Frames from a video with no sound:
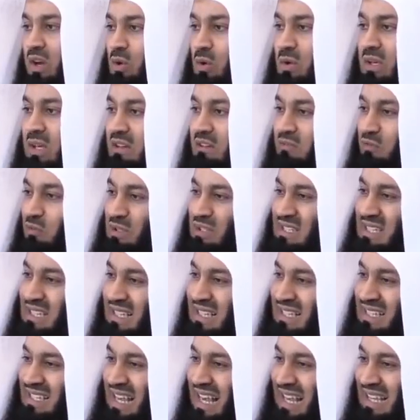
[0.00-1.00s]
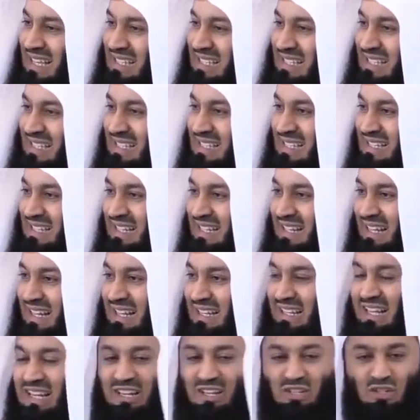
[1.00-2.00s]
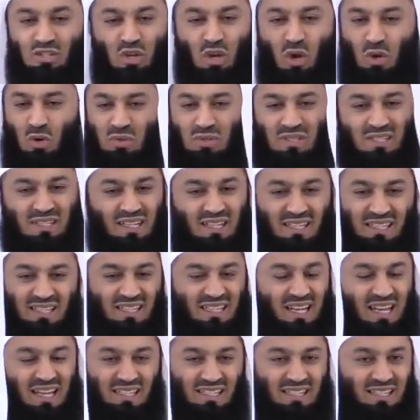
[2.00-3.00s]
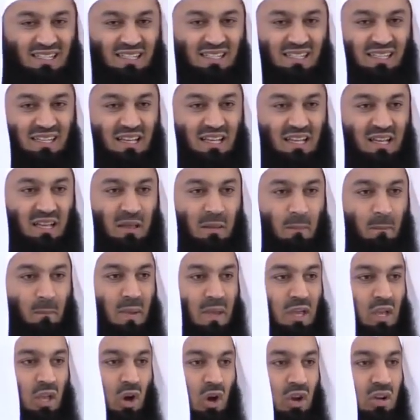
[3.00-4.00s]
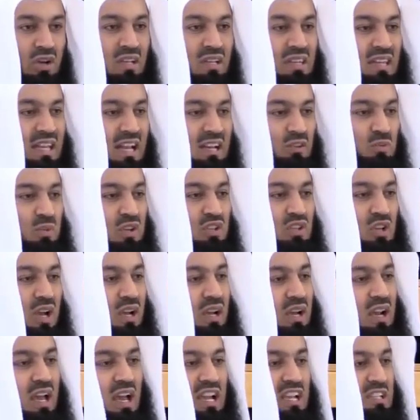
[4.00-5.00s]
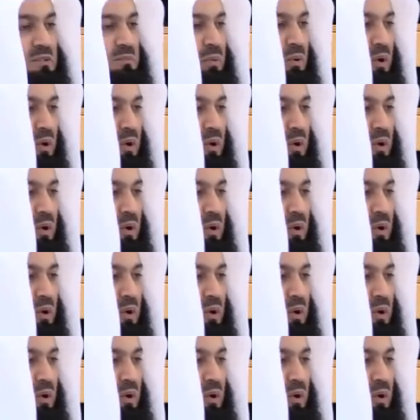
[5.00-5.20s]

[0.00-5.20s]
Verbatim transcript: are looking for success. There is no success beyond that which Allah has